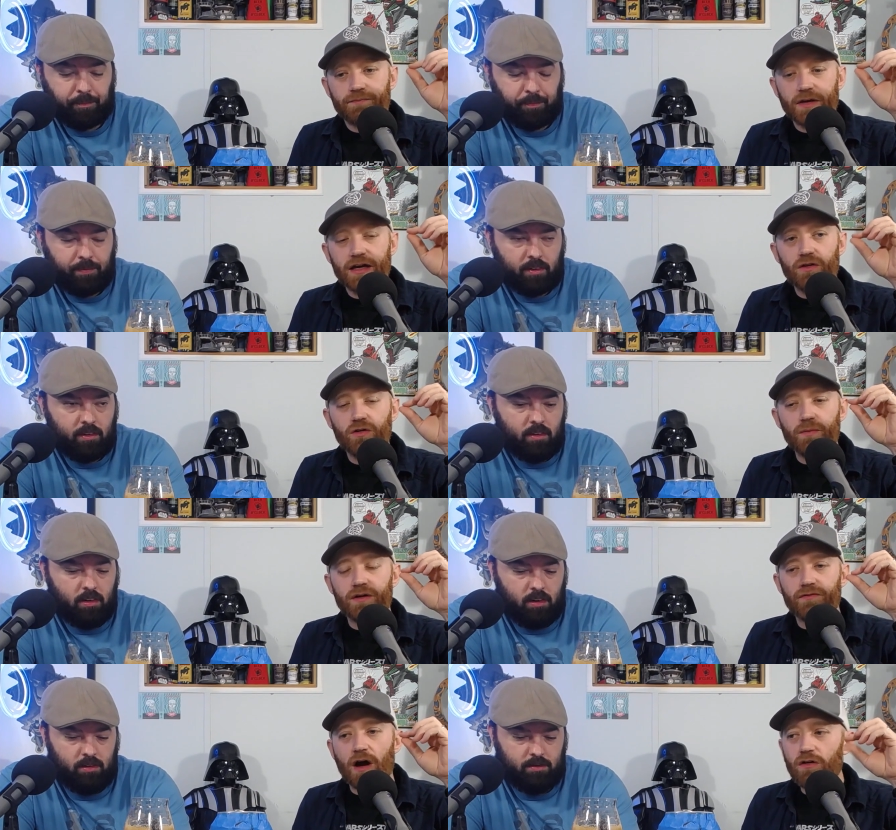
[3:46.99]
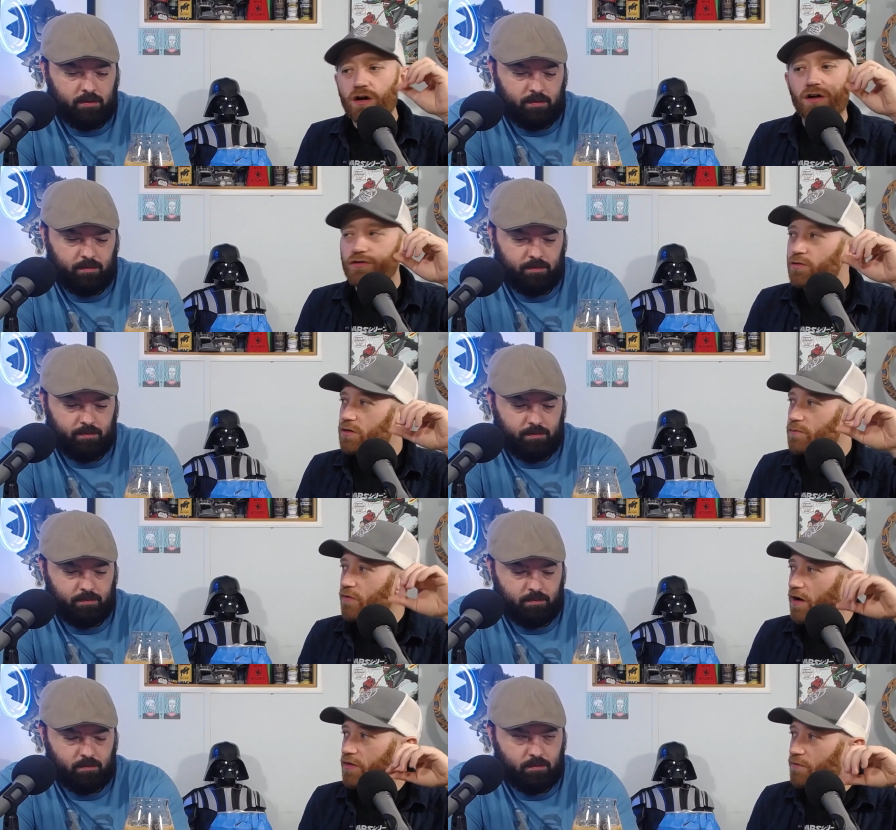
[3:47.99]
Speaker 1: I get a little bit of alcohol too at the
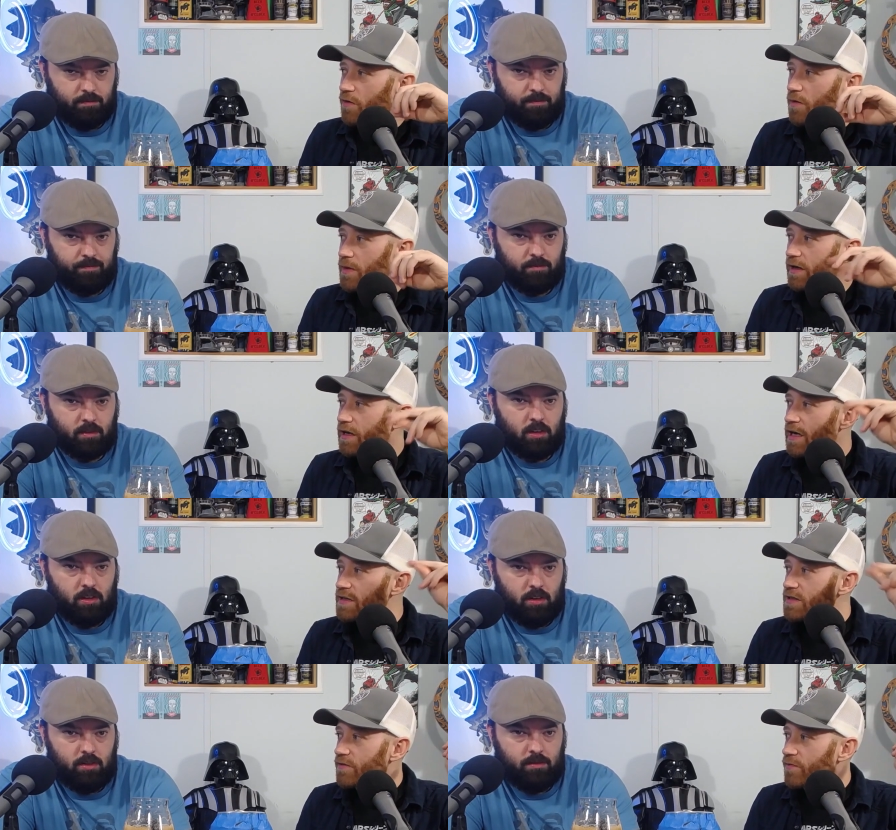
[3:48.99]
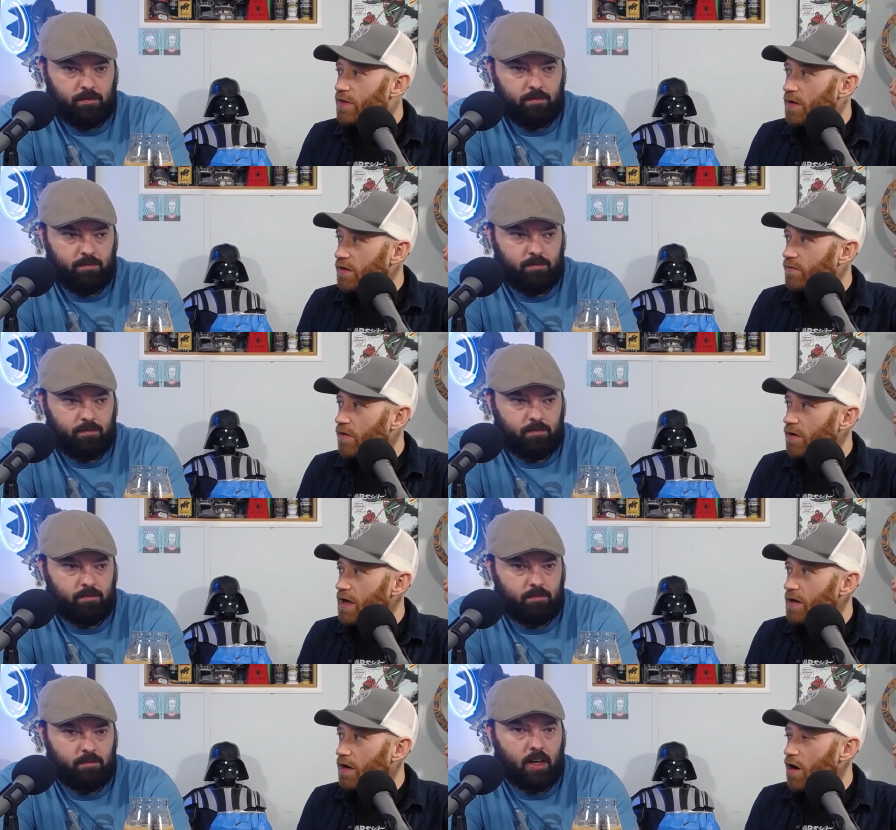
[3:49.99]
far, at the far like it hits at the, the at the very
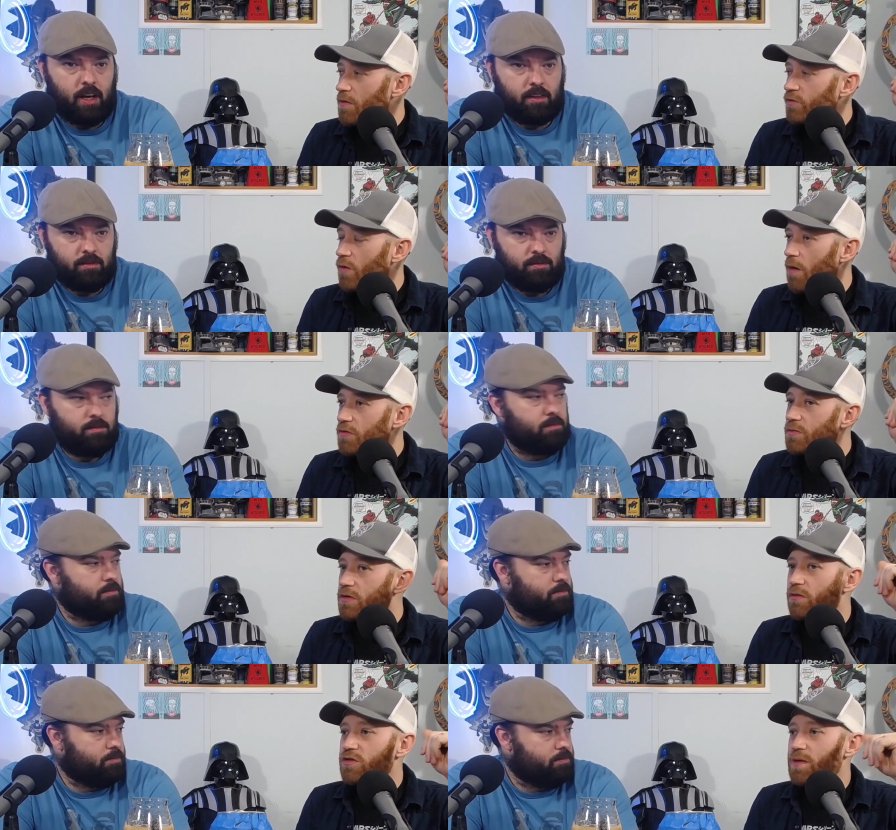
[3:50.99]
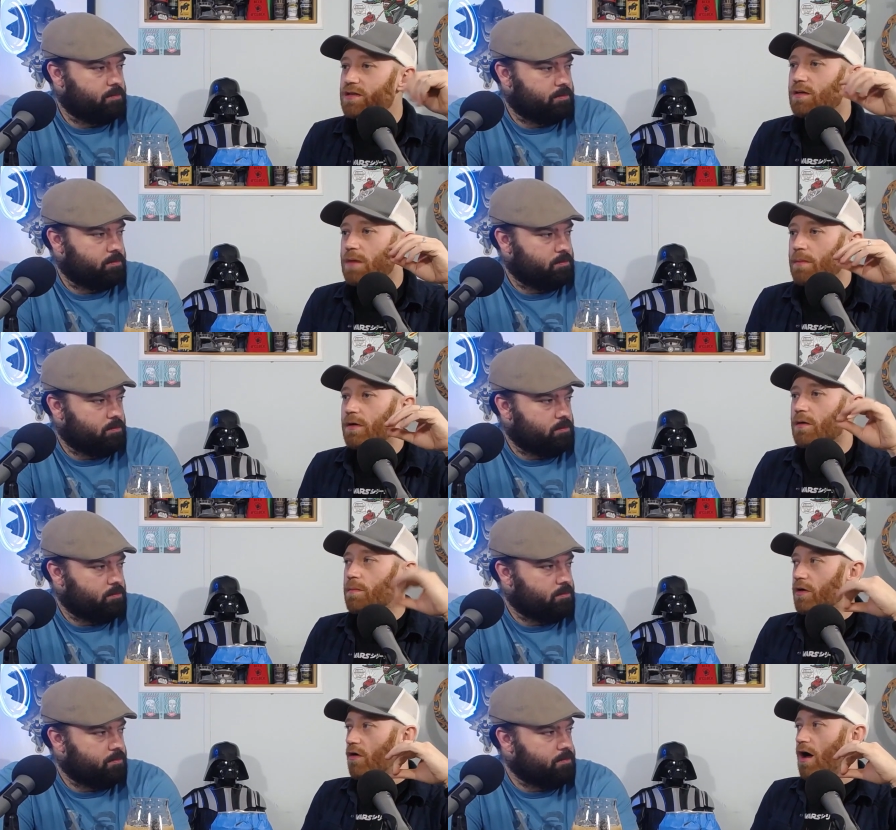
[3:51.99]
end, like yeah. almost almost where you would expect a, a beer to
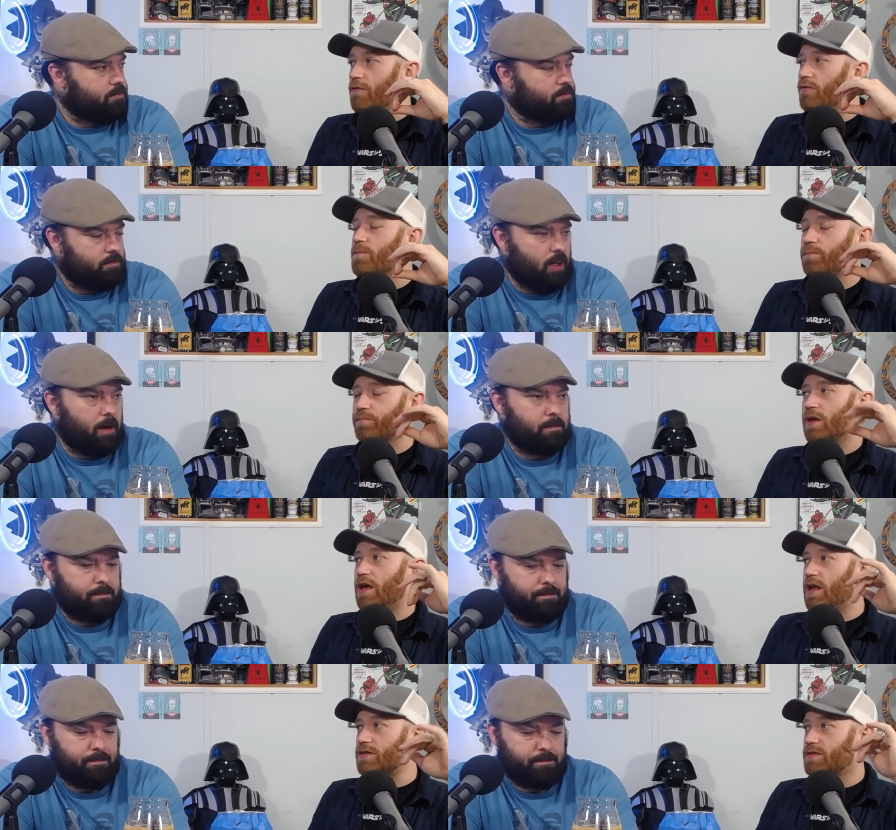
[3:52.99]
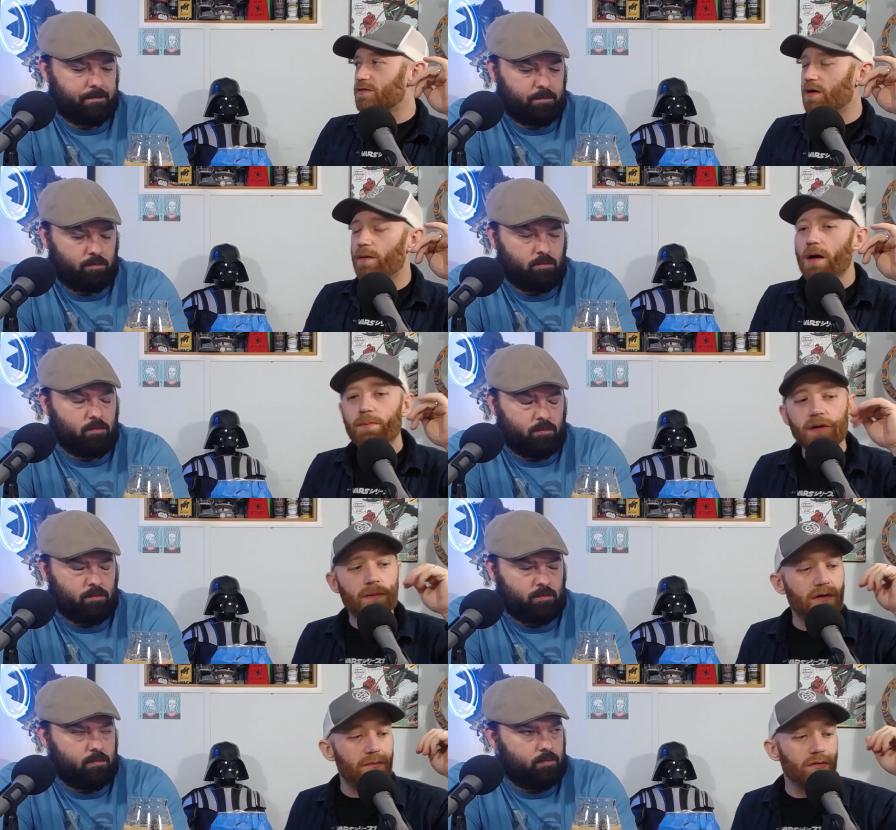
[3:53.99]
bitter off. Yeah, it hits a, a, a
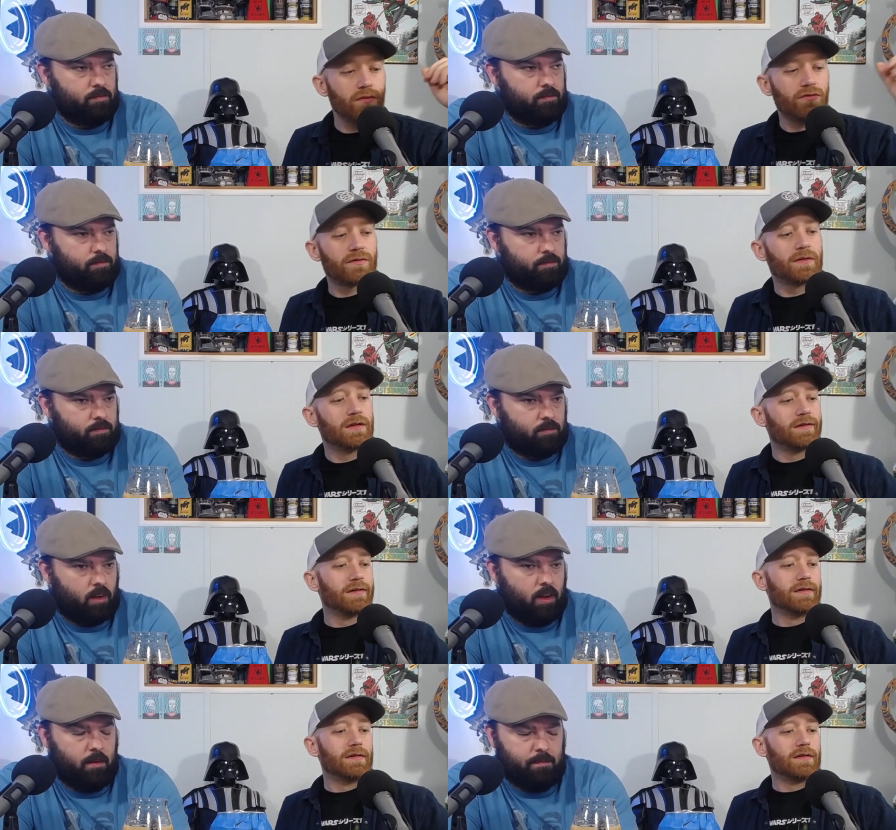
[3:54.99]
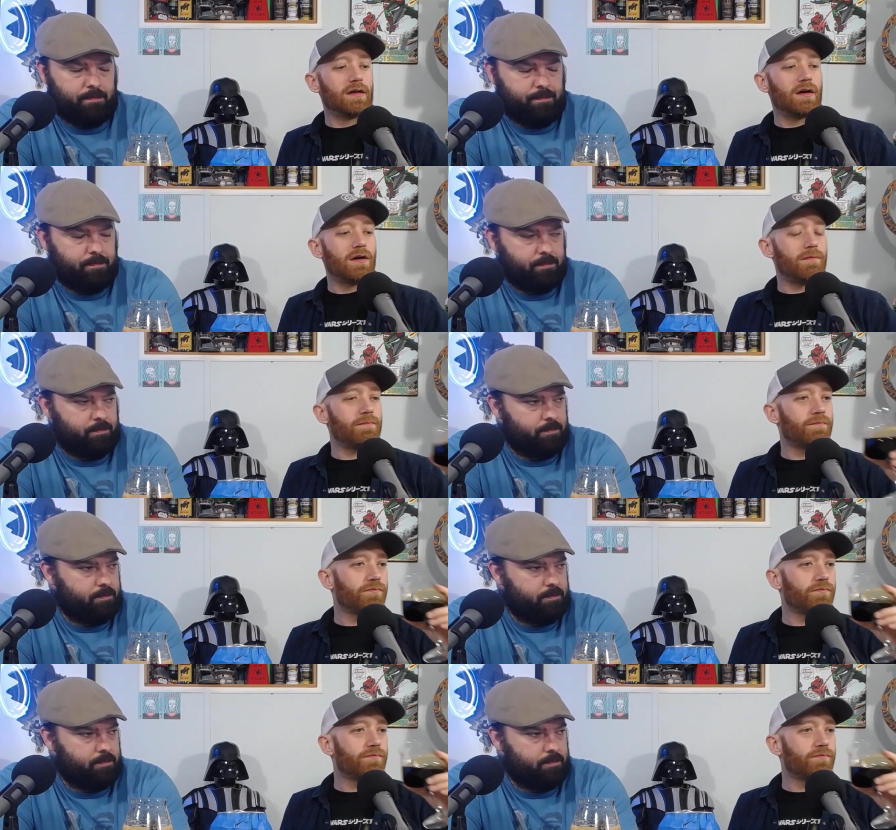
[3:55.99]
bit of booze. Yeah. Um,